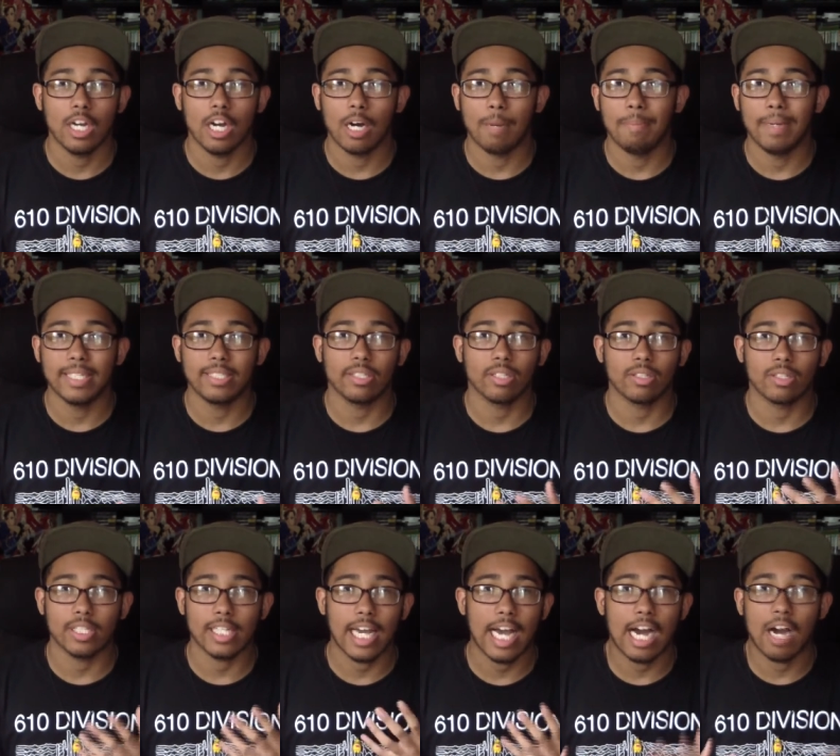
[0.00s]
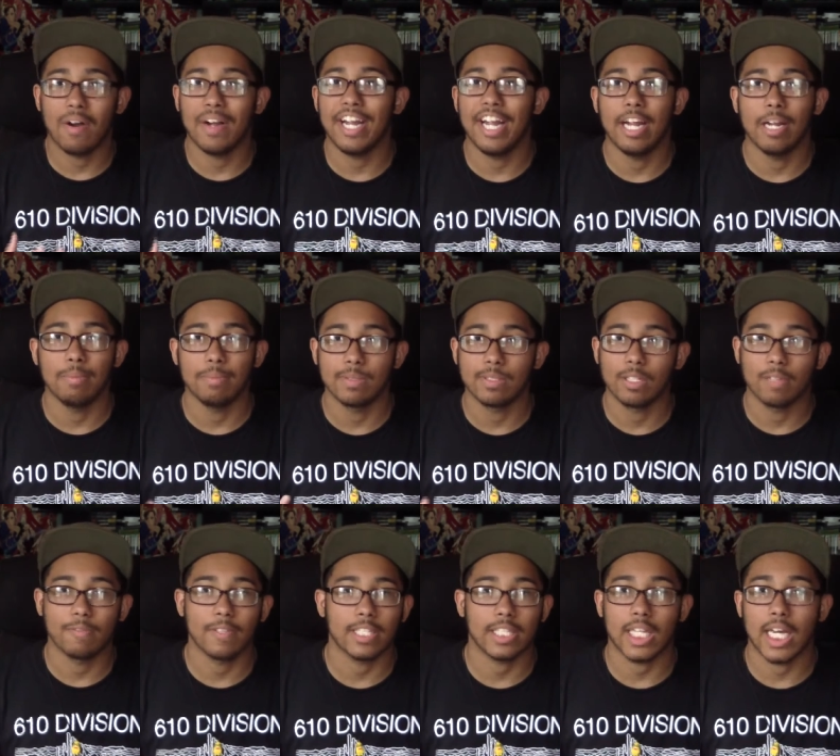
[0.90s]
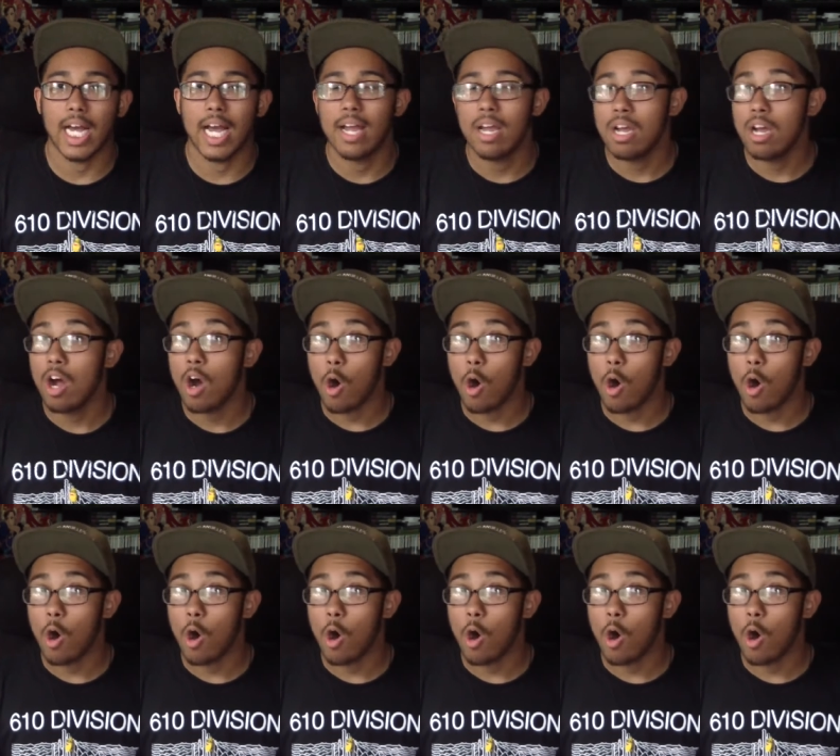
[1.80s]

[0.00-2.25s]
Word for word: uh, basically how I am and stuff like that.